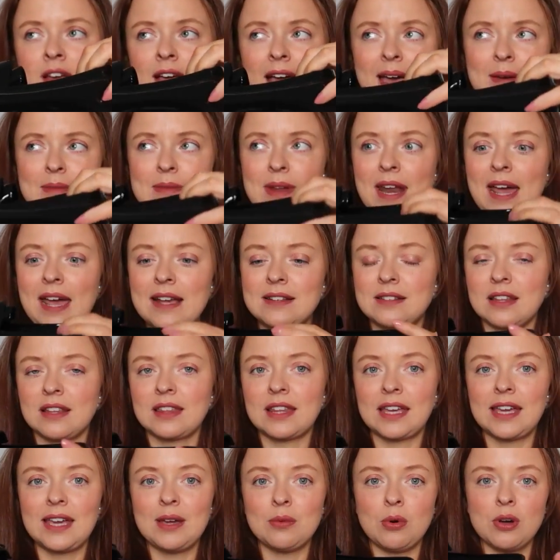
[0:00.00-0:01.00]
M&S, I
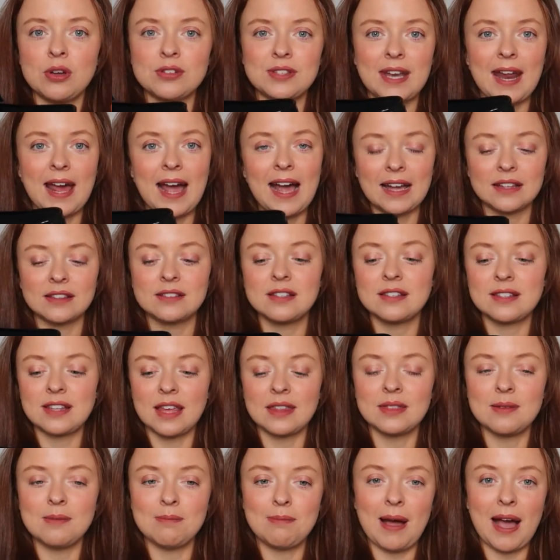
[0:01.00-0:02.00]
think it was, and I had to
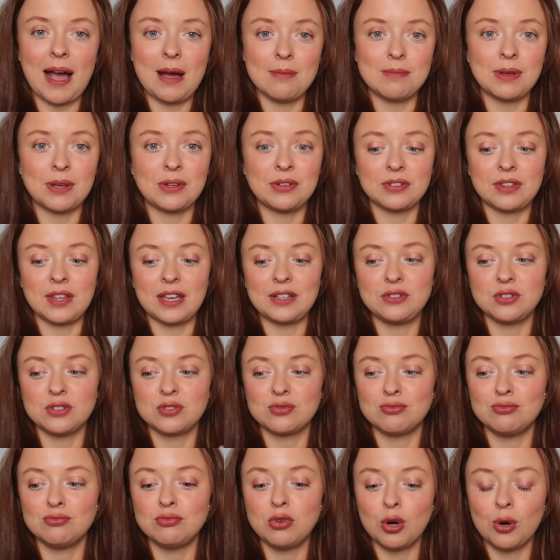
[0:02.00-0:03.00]
send them back because they
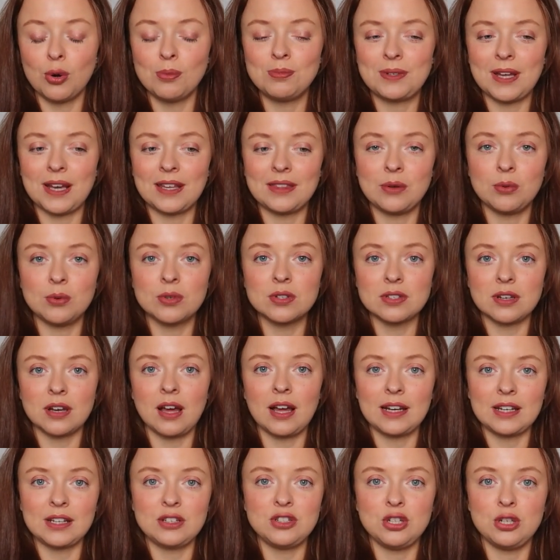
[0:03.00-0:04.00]
just rubbed and they were
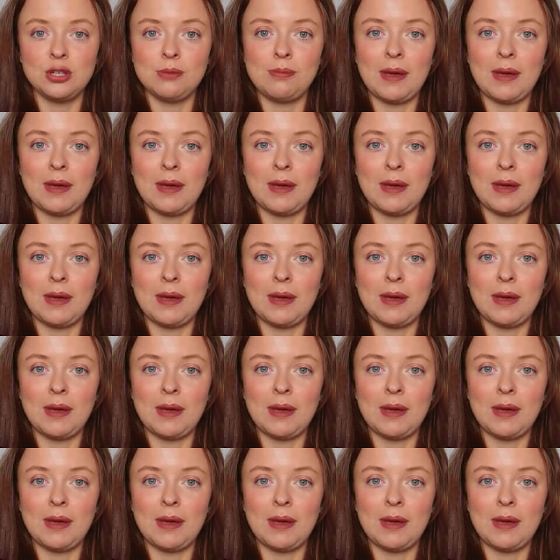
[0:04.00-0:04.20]
slightly too